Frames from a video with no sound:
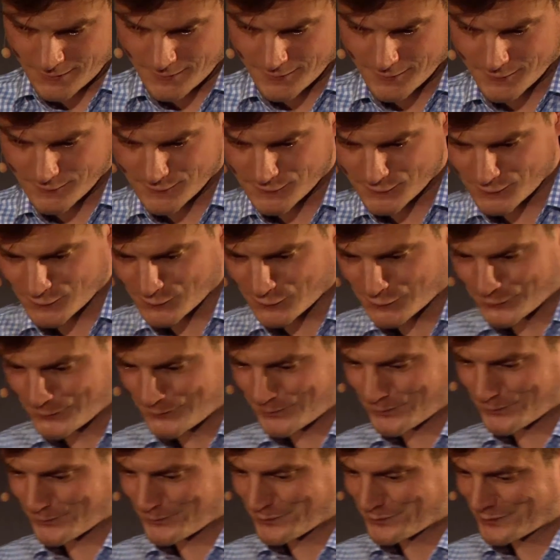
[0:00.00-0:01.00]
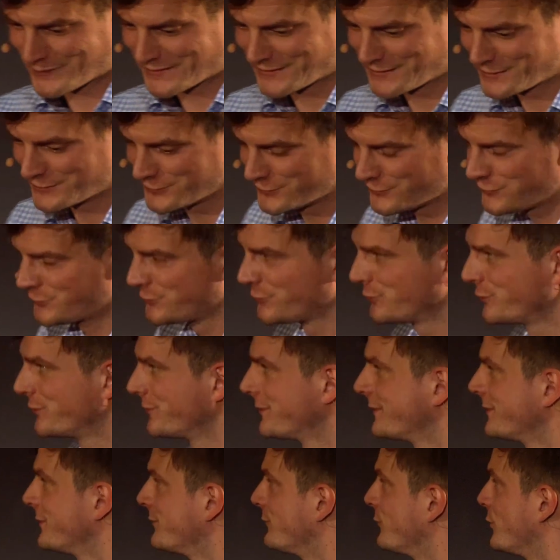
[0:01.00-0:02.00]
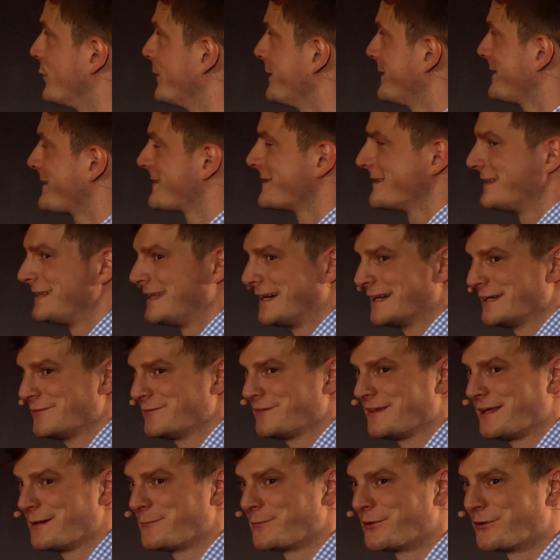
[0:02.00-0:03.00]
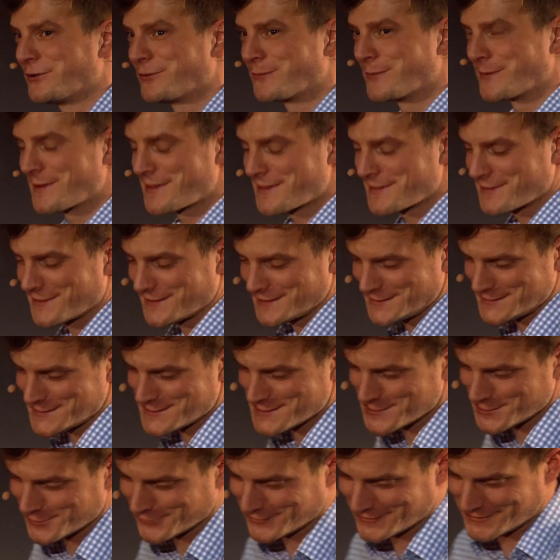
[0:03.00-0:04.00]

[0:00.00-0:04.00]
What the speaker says: So, to avoid the live demo with slow